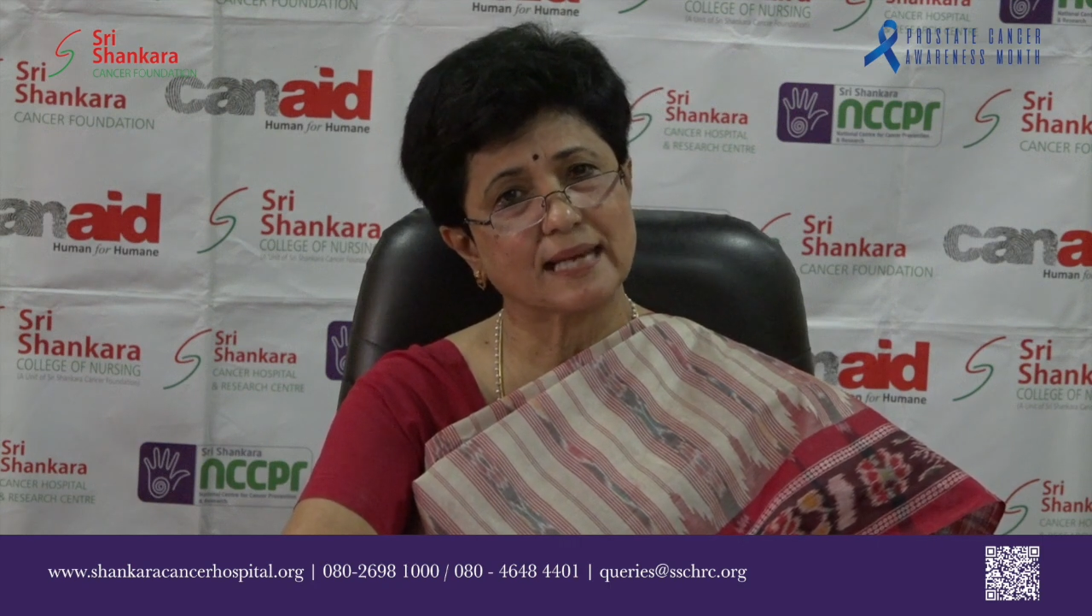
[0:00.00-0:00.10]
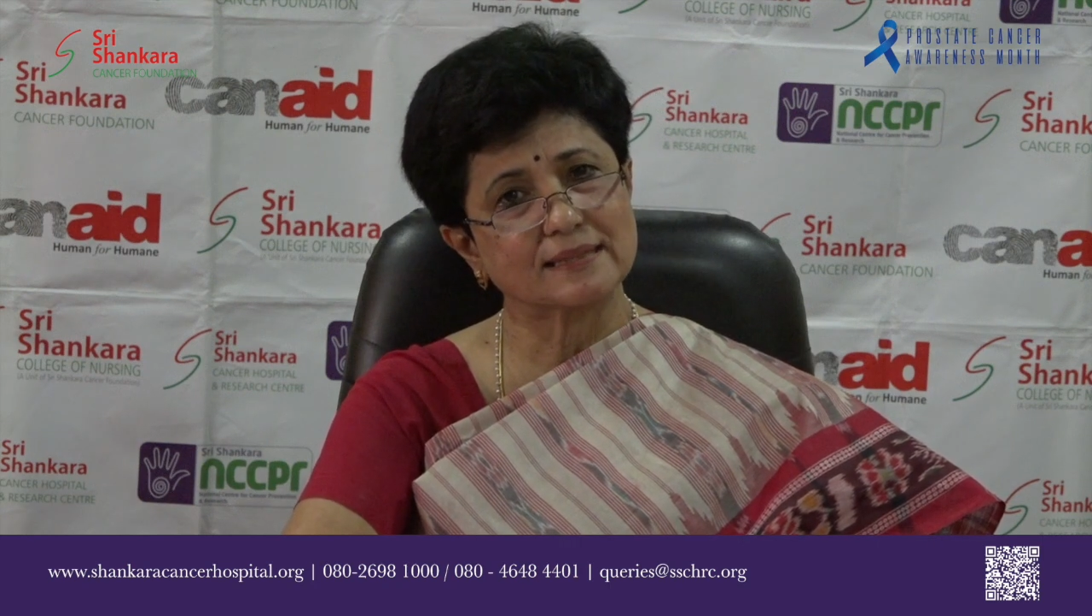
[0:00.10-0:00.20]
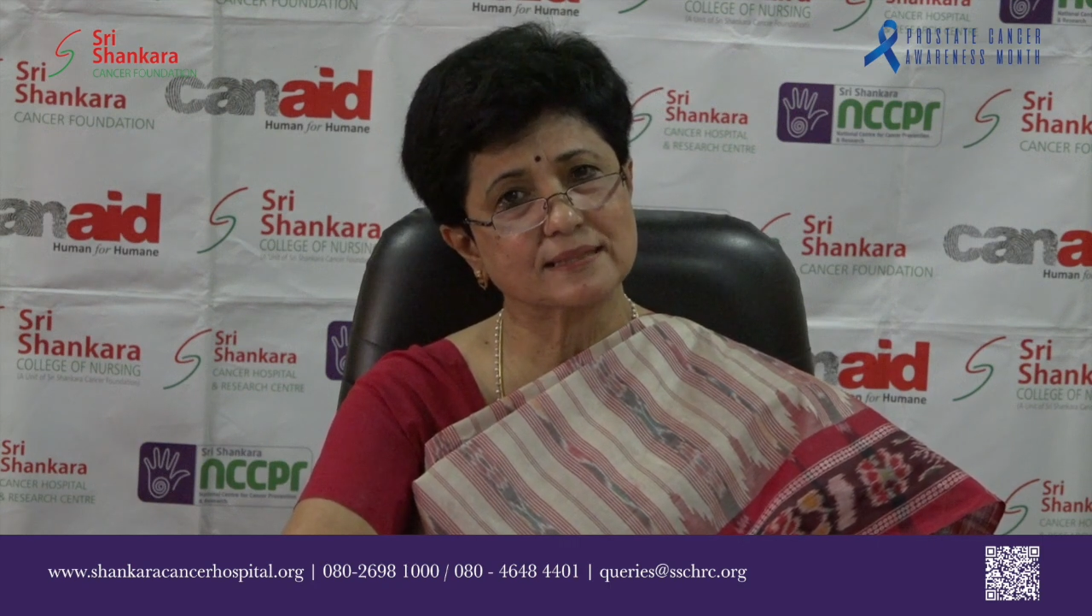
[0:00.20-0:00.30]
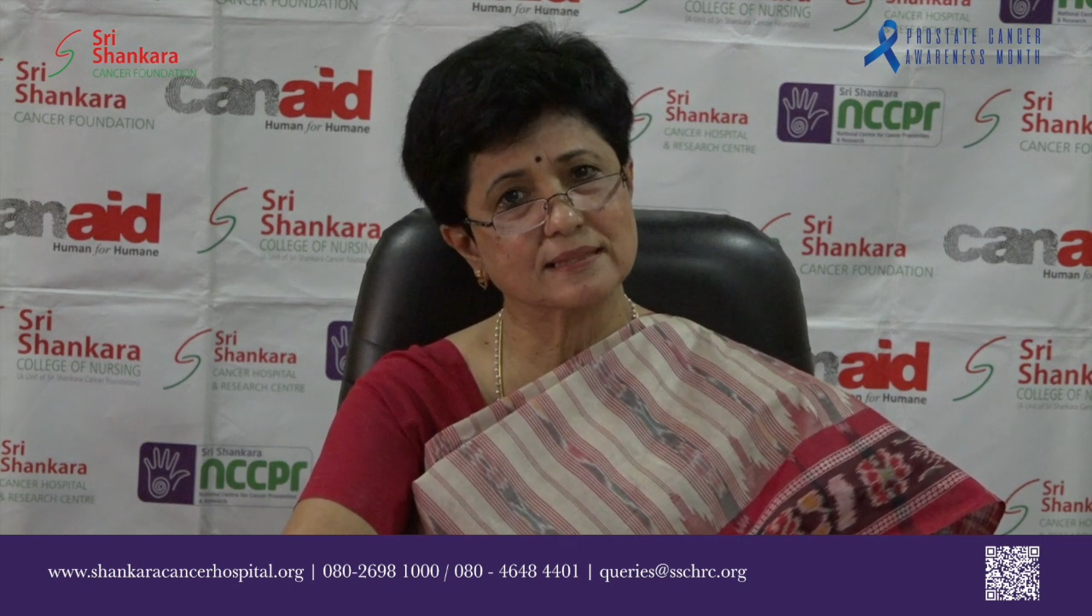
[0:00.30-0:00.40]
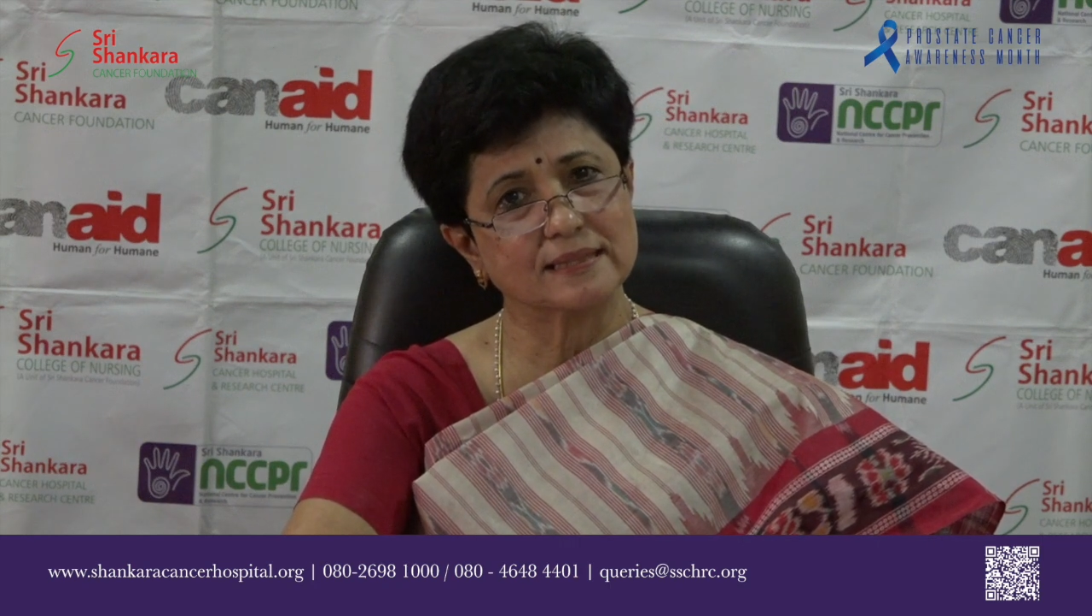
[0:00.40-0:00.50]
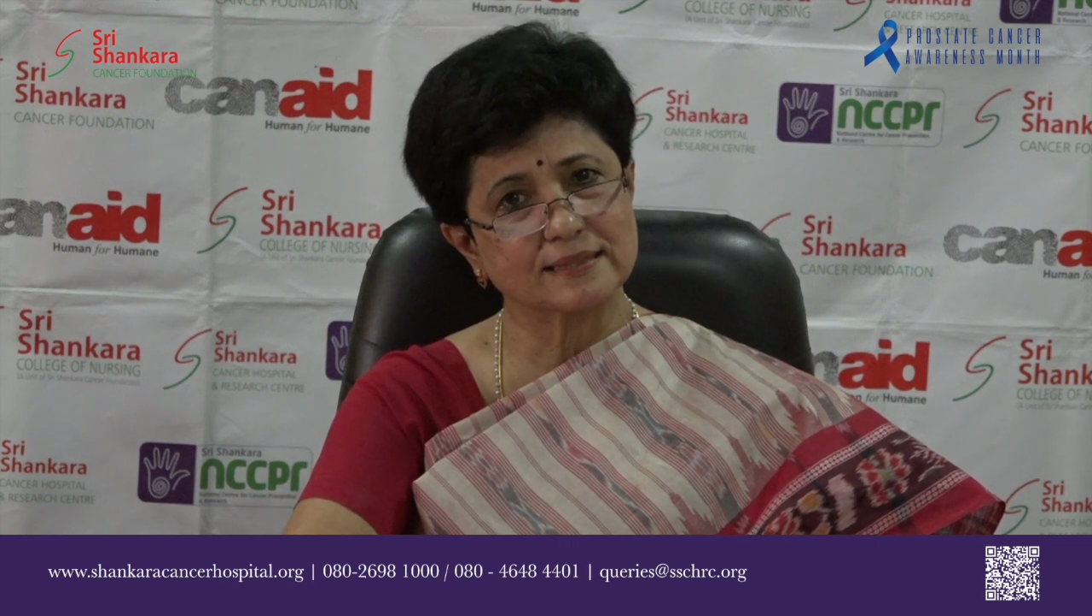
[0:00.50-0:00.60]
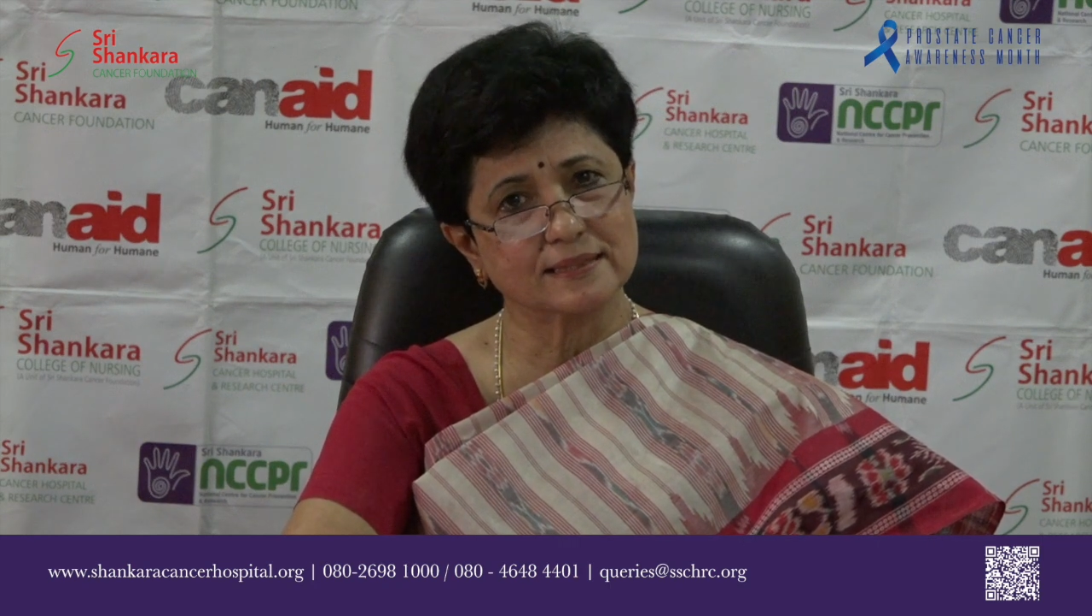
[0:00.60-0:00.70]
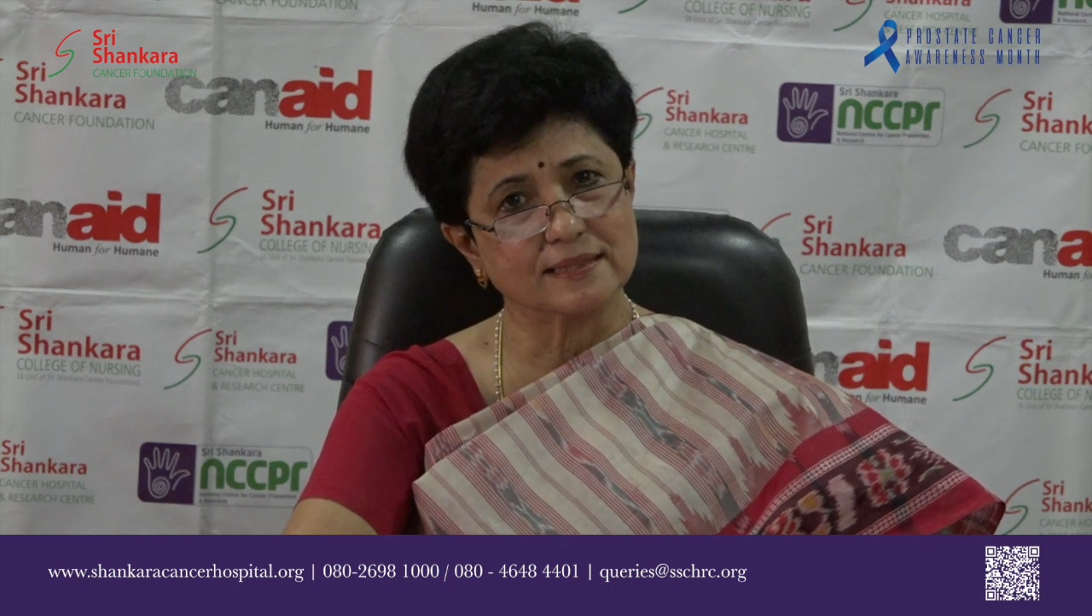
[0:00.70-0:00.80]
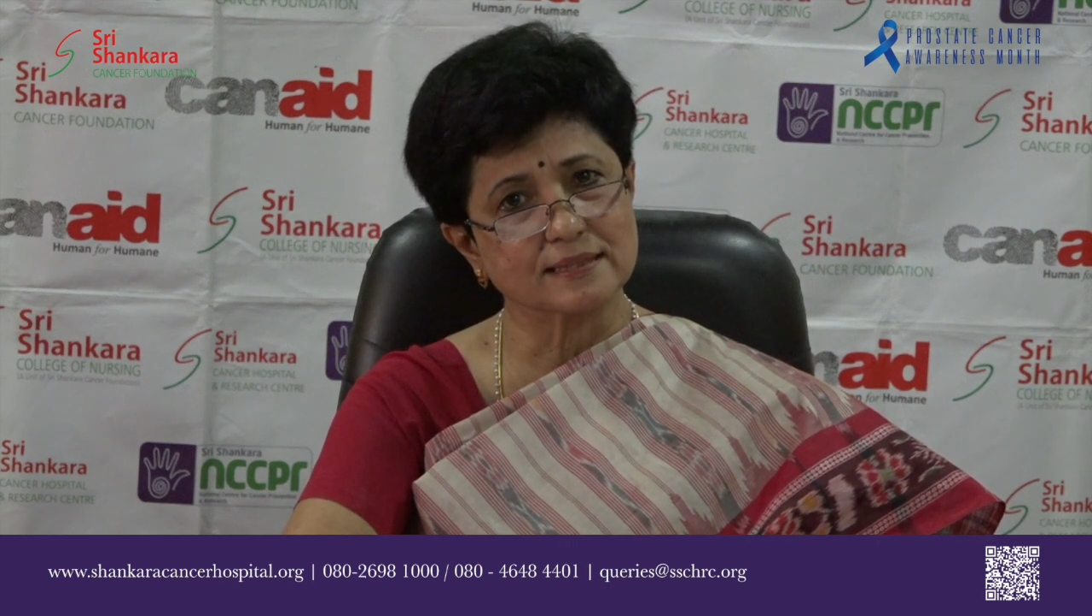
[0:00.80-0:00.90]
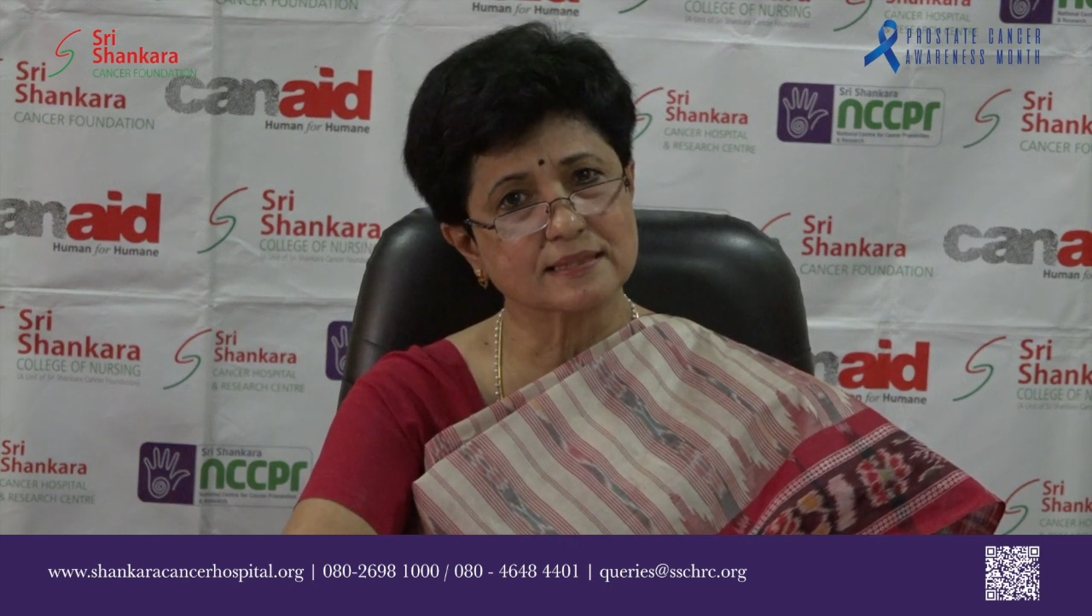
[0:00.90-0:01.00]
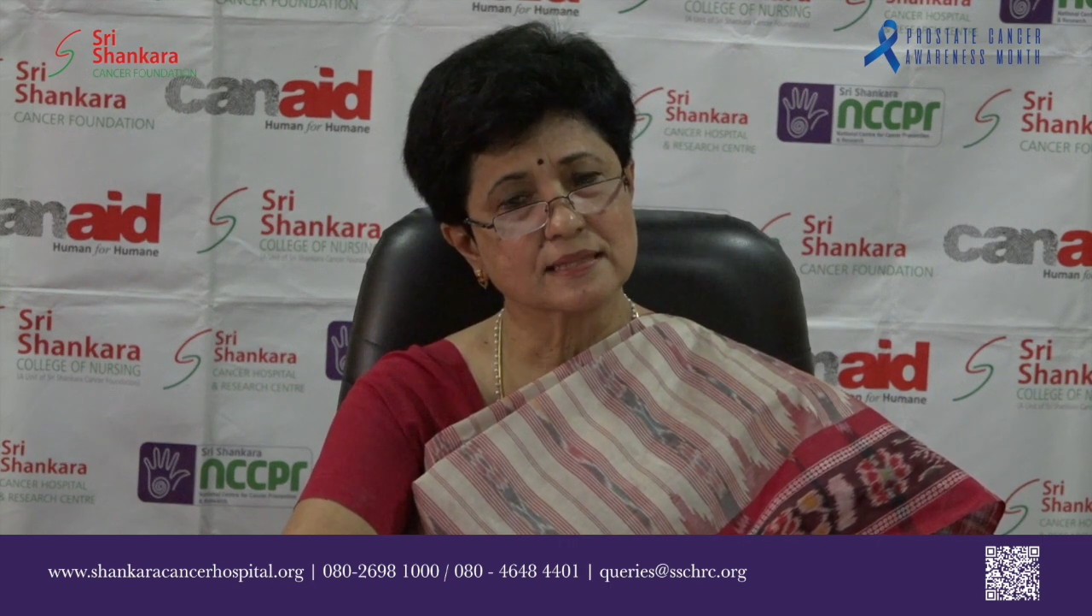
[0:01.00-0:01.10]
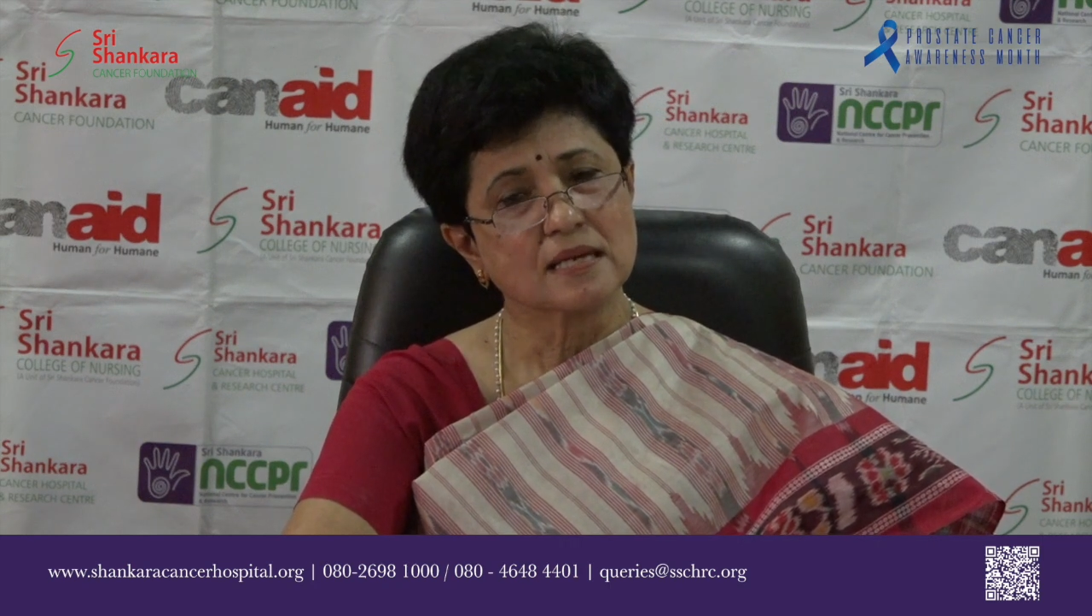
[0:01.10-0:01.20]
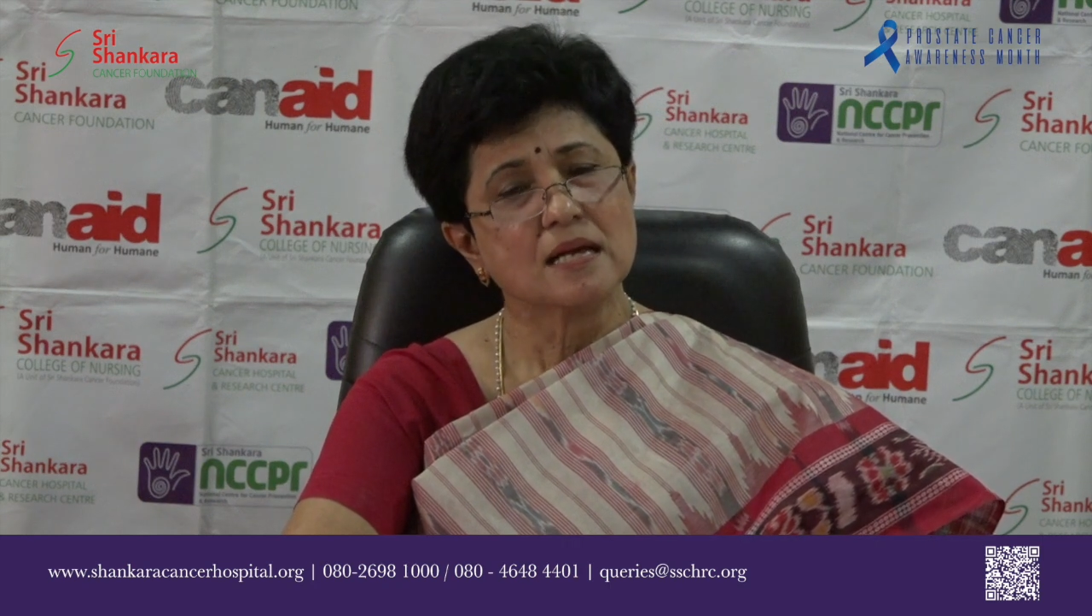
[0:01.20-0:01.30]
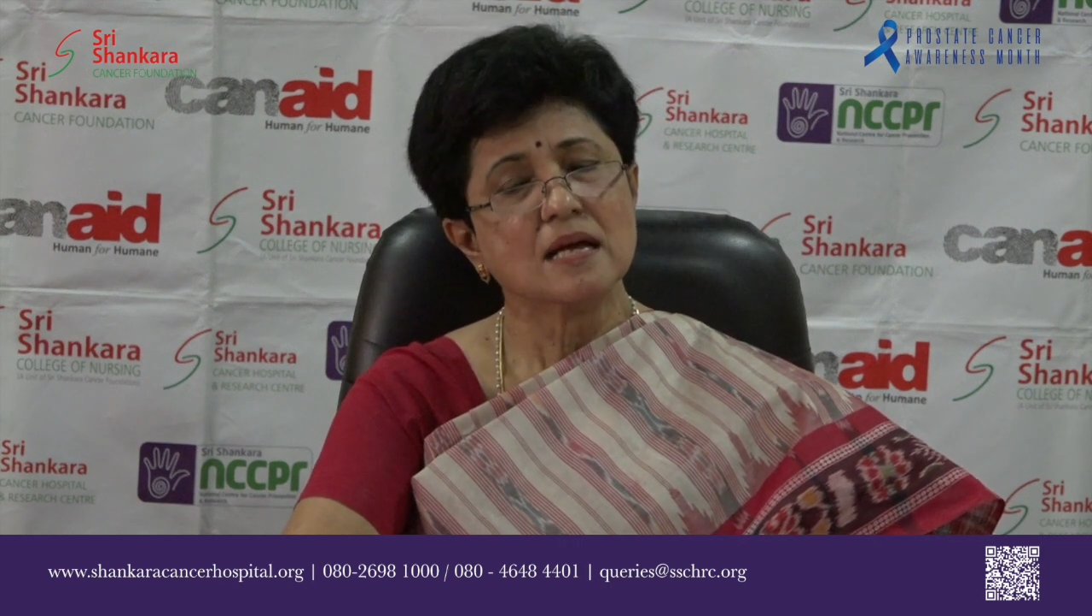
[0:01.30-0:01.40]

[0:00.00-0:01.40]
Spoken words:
cancer incidence.